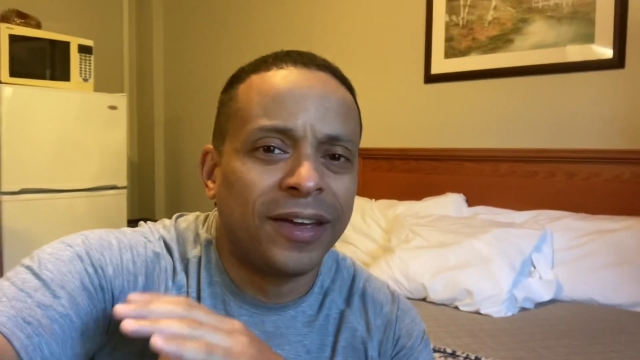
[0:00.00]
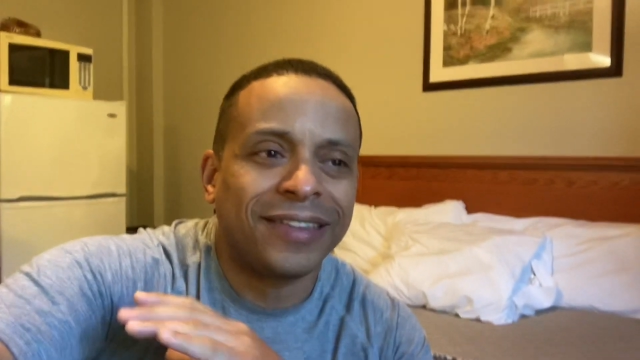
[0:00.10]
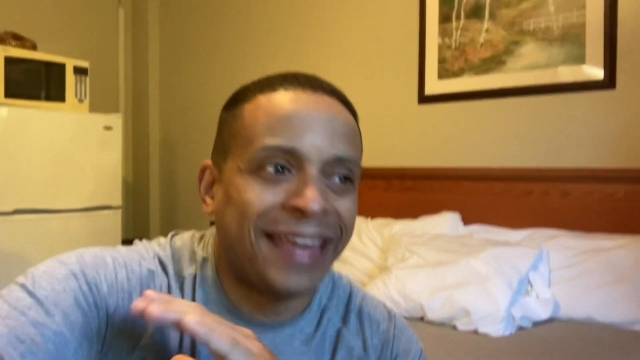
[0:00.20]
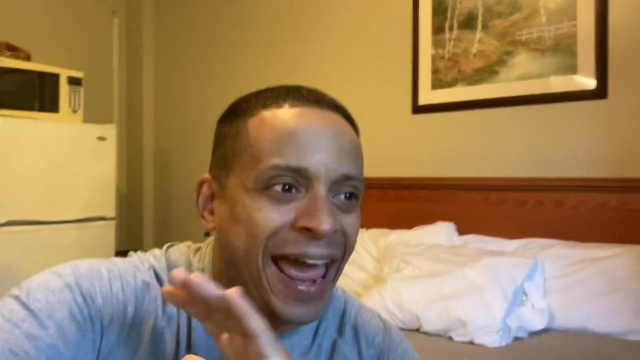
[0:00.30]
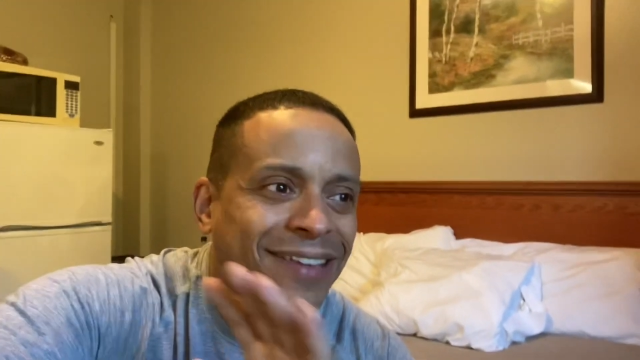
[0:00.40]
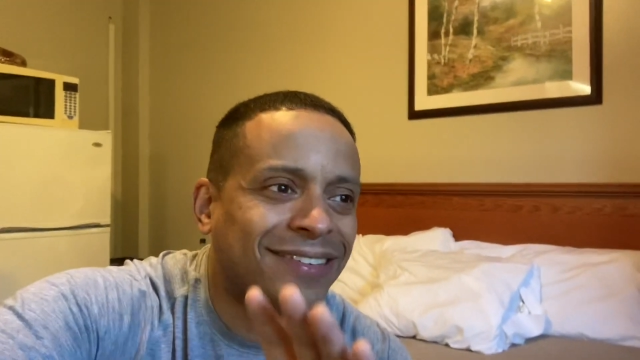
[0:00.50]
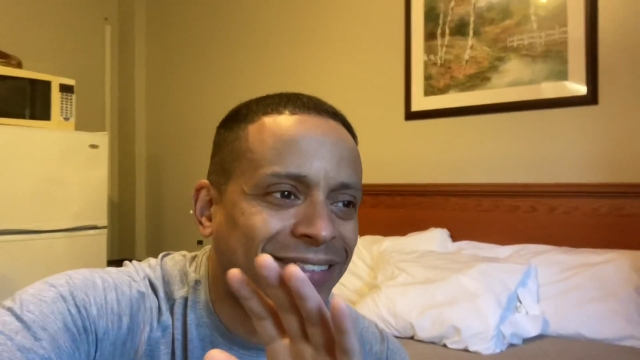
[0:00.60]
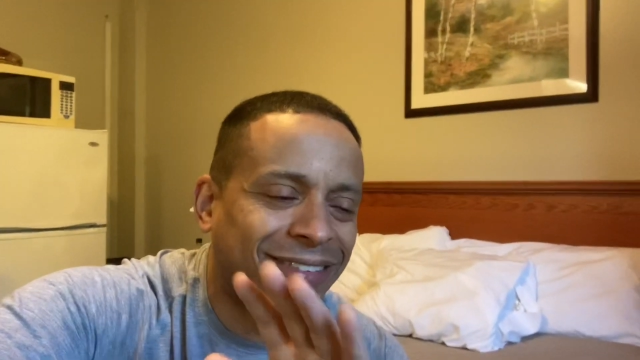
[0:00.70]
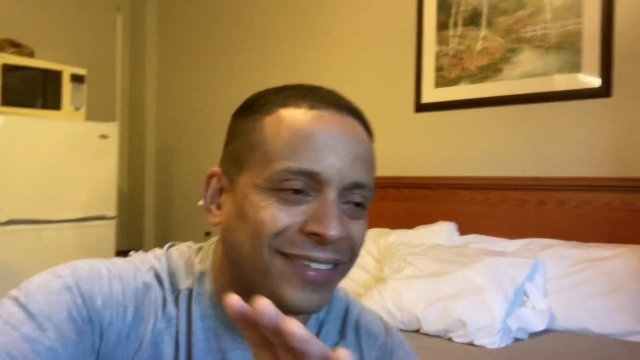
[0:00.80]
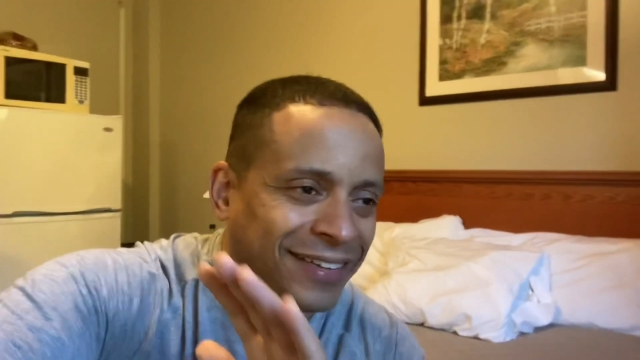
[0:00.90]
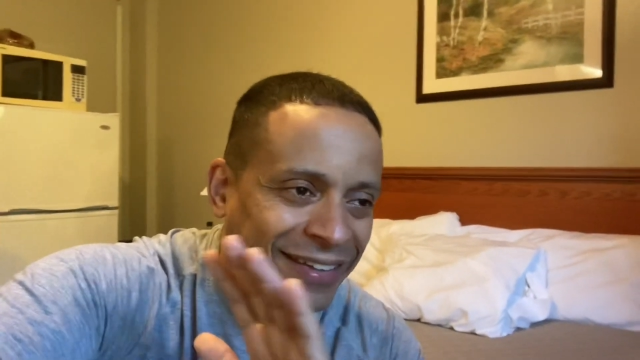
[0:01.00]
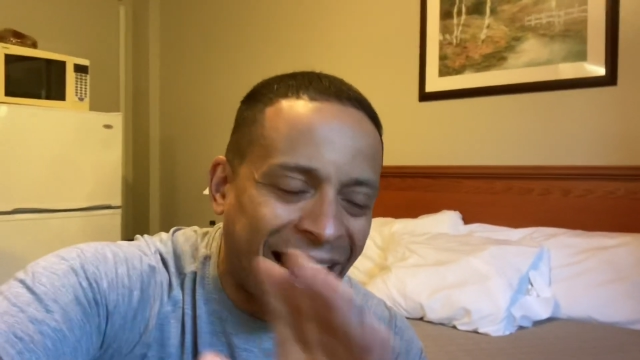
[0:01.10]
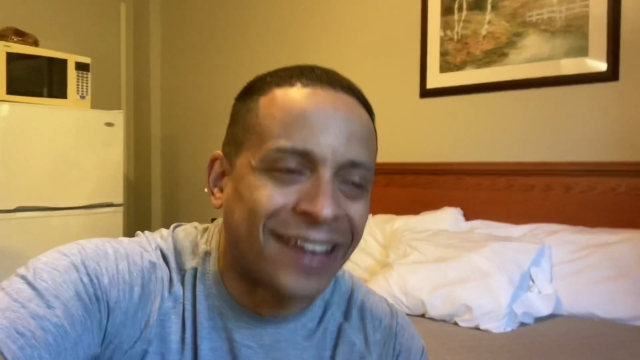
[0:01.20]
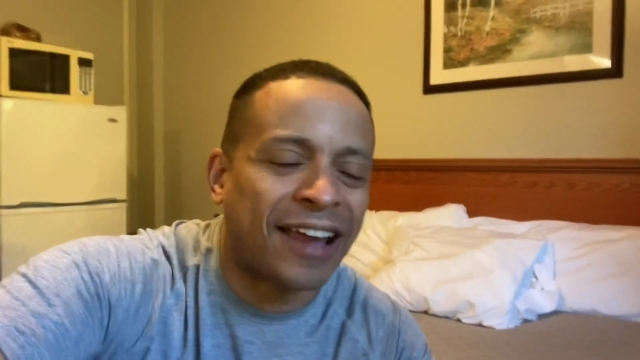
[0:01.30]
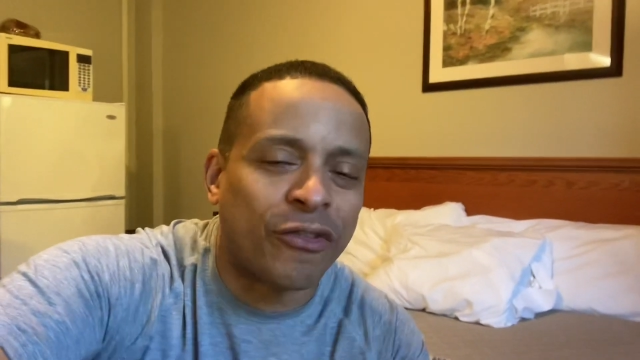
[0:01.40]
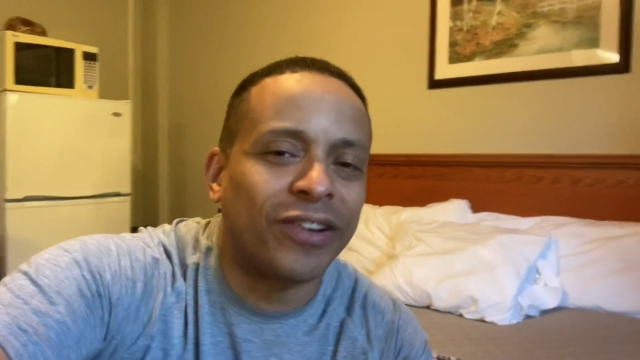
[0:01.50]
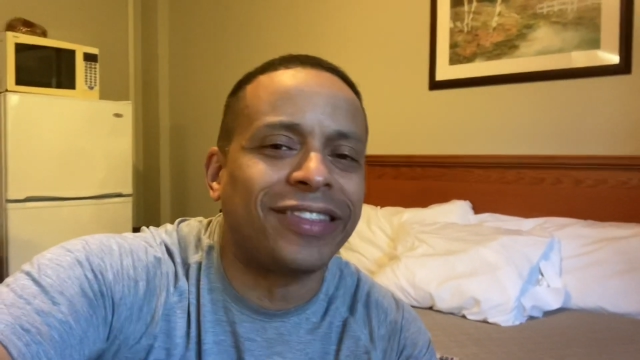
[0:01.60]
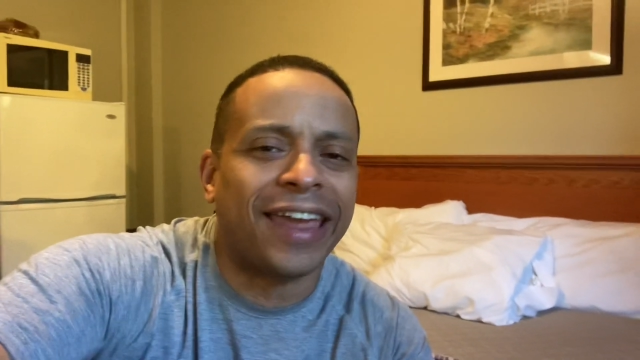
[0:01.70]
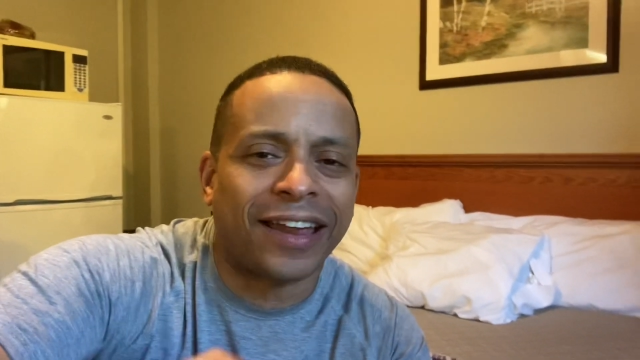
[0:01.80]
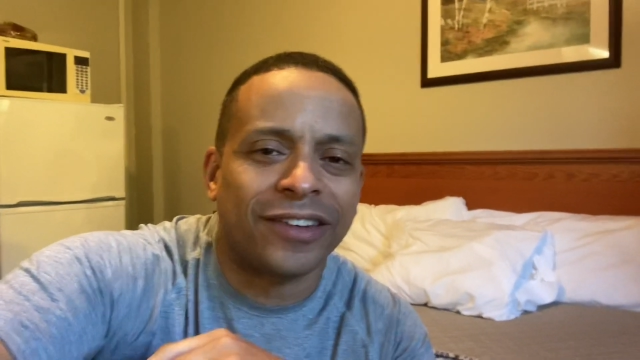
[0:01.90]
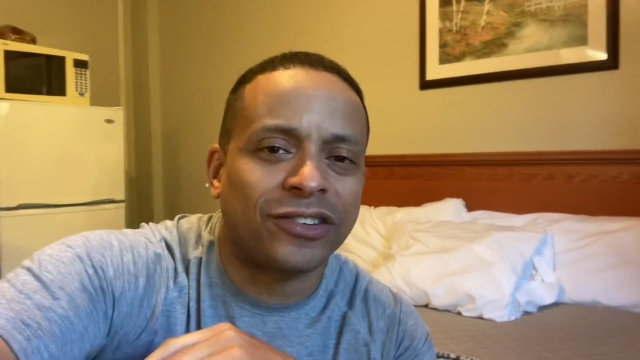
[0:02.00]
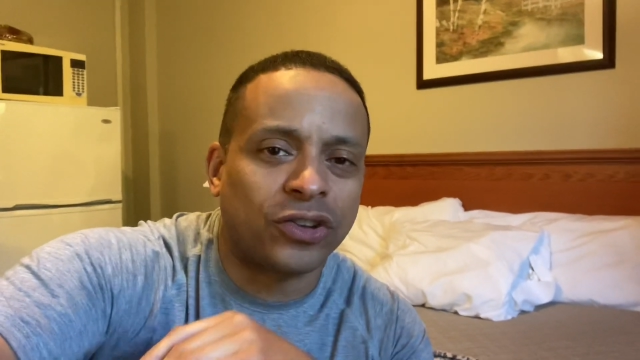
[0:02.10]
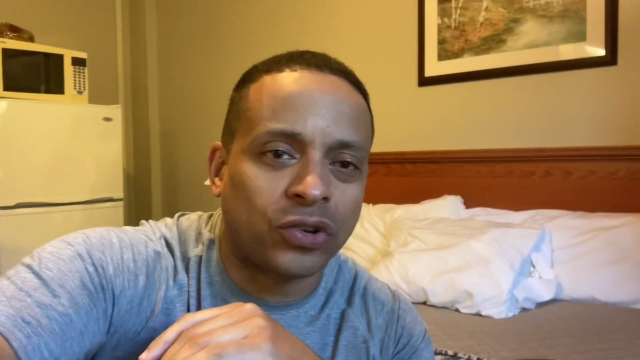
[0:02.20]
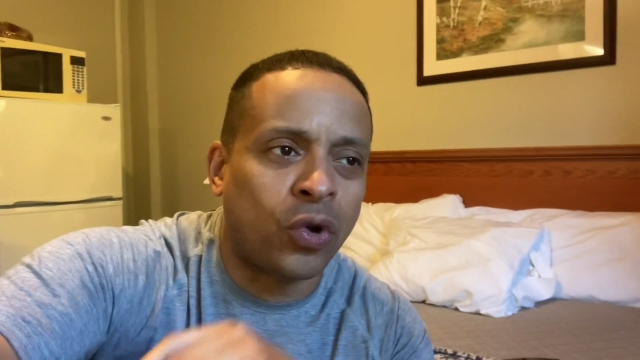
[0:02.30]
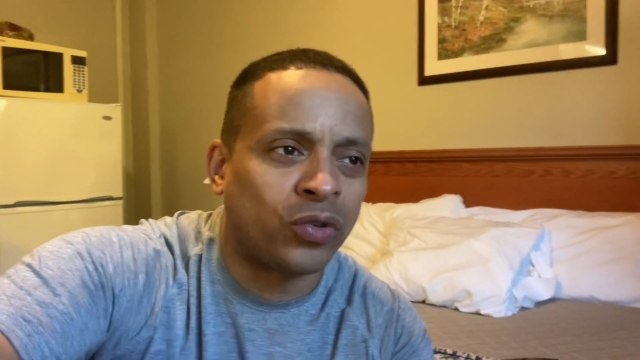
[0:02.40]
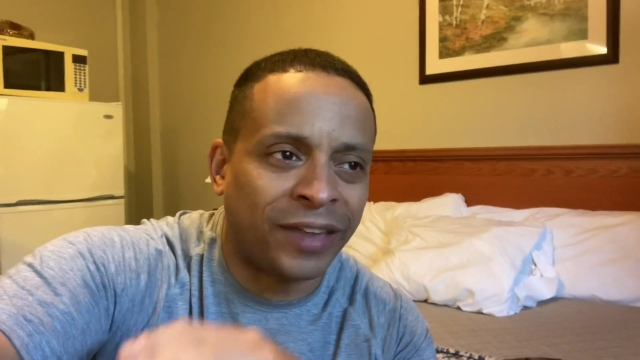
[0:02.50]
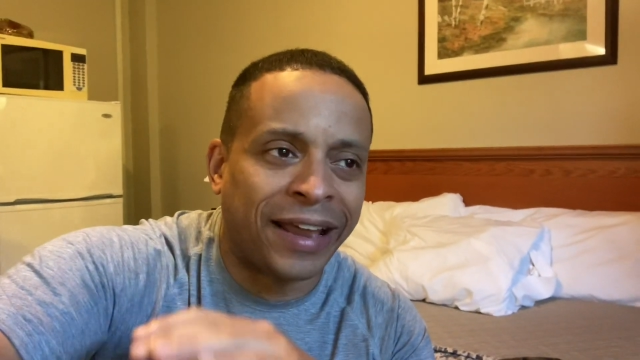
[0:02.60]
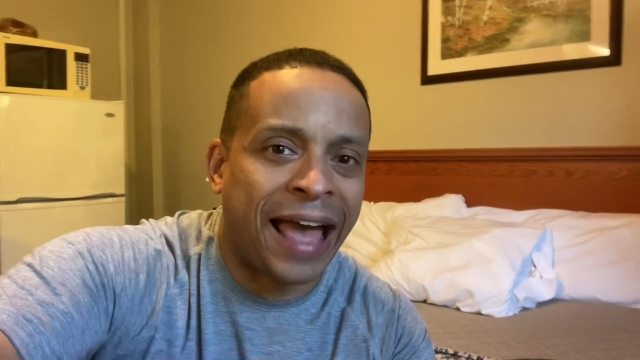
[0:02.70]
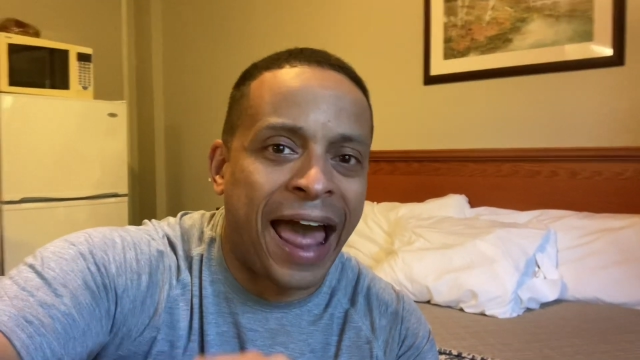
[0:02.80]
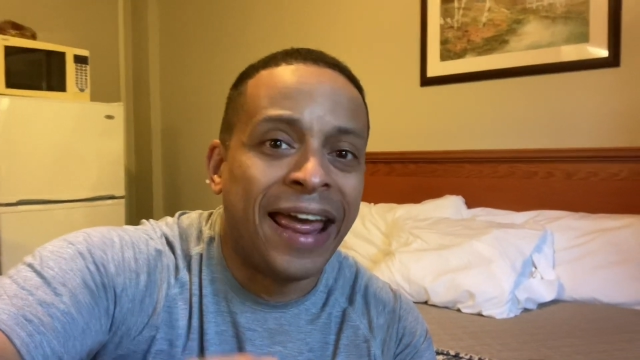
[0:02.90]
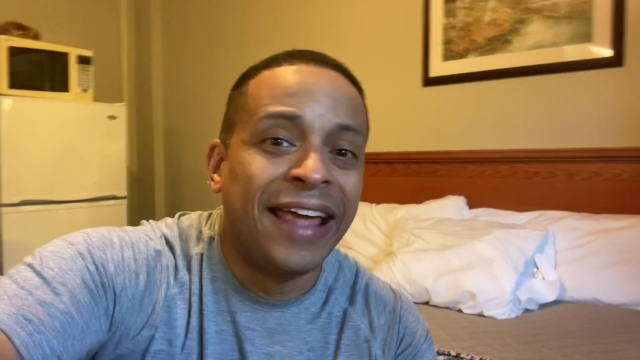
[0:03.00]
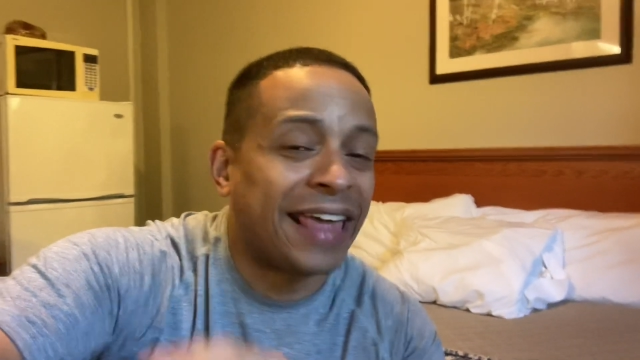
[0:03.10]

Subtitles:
That's how ridiculous this whole thing got.